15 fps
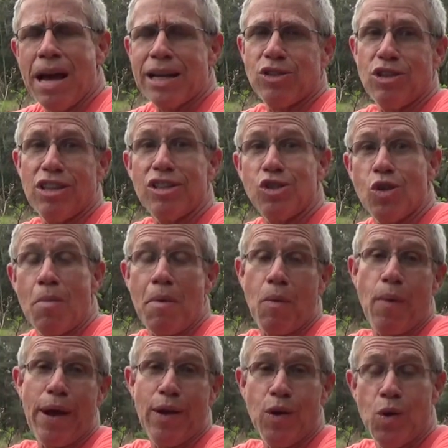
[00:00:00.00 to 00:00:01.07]
Actually, this is on my
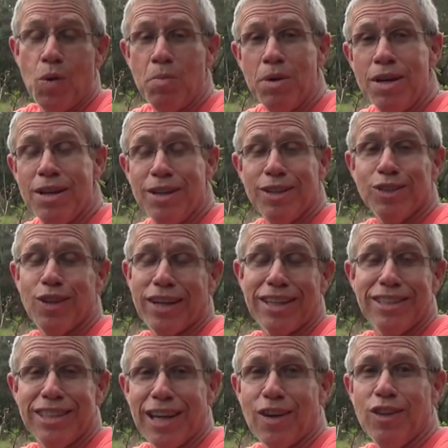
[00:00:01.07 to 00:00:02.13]
way home, so I
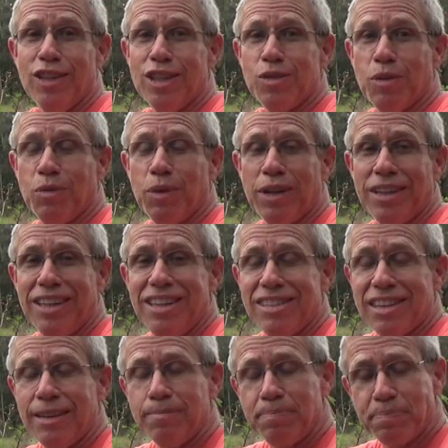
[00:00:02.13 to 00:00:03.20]
can check on this one real
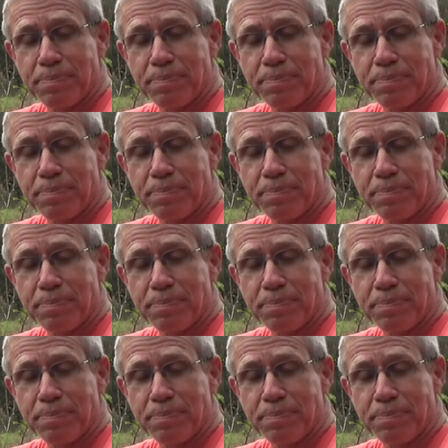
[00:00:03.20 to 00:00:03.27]
easy.